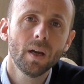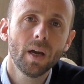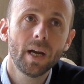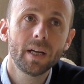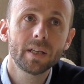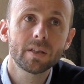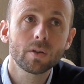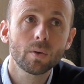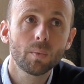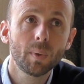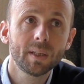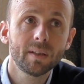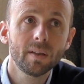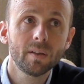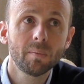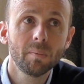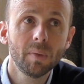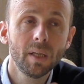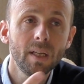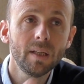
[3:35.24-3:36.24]
And so what
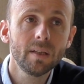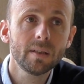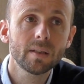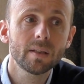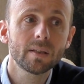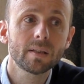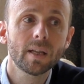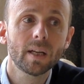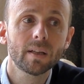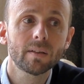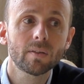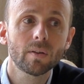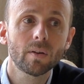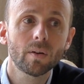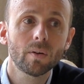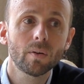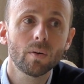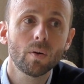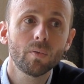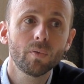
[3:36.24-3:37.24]
it means is that
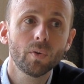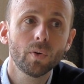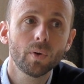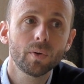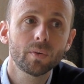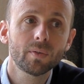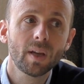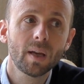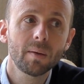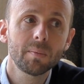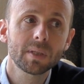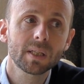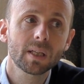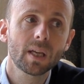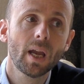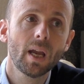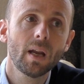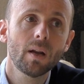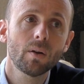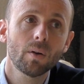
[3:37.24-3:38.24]
uh, over a time
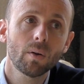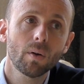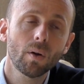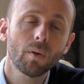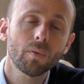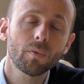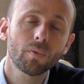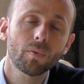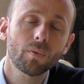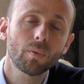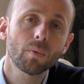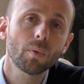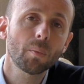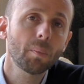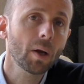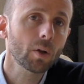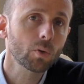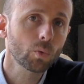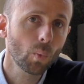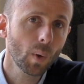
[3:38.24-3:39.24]
scale of
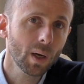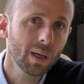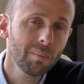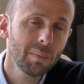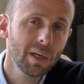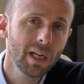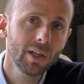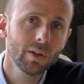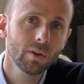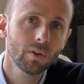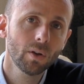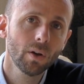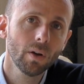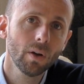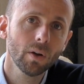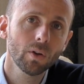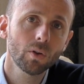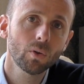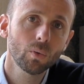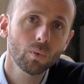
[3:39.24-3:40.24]
about one million
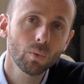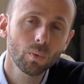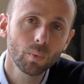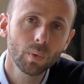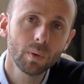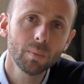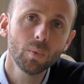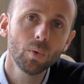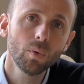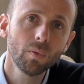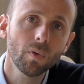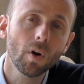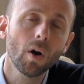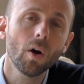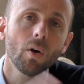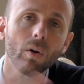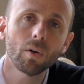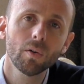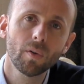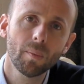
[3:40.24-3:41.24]
years, you remove
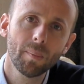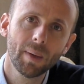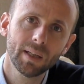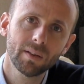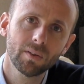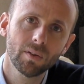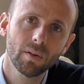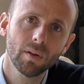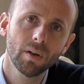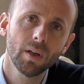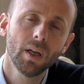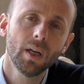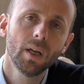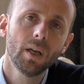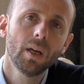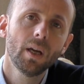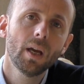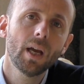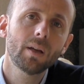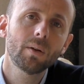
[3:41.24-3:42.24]
all the matter.
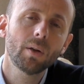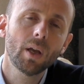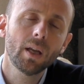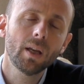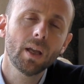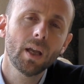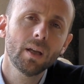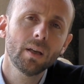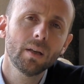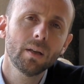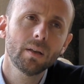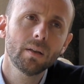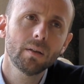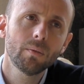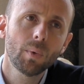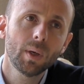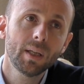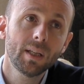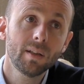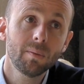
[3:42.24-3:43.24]
And, and,
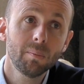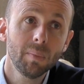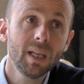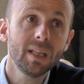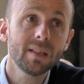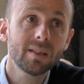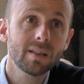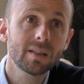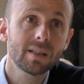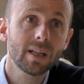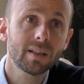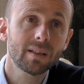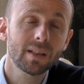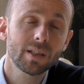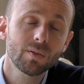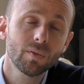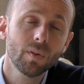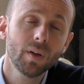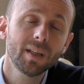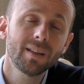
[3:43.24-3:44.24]
and what it means is that
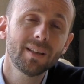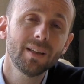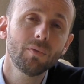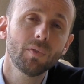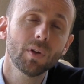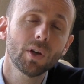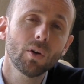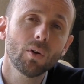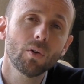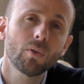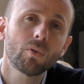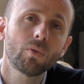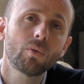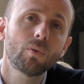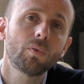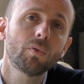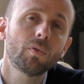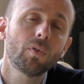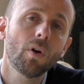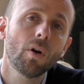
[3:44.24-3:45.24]
it's very difficult
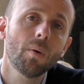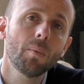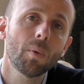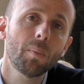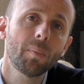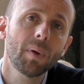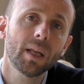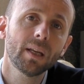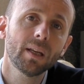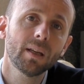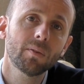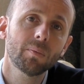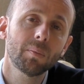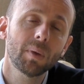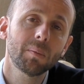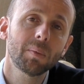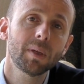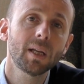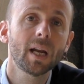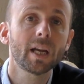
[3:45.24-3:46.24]
to form a planet
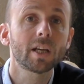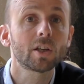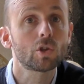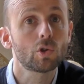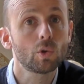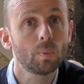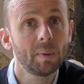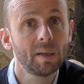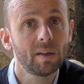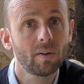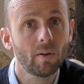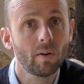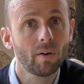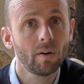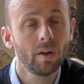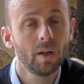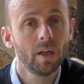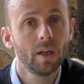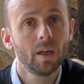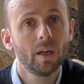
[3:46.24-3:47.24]
maybe like Jupiter
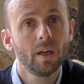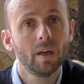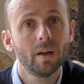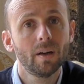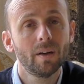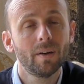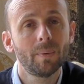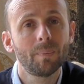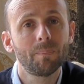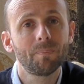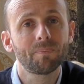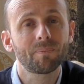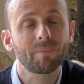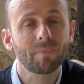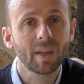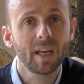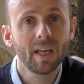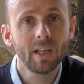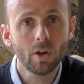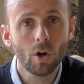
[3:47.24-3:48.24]

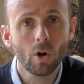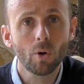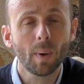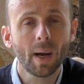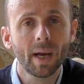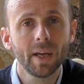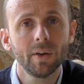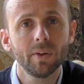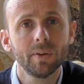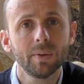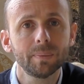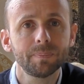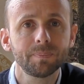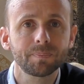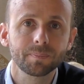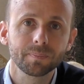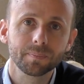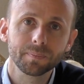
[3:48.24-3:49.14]
um, in Orion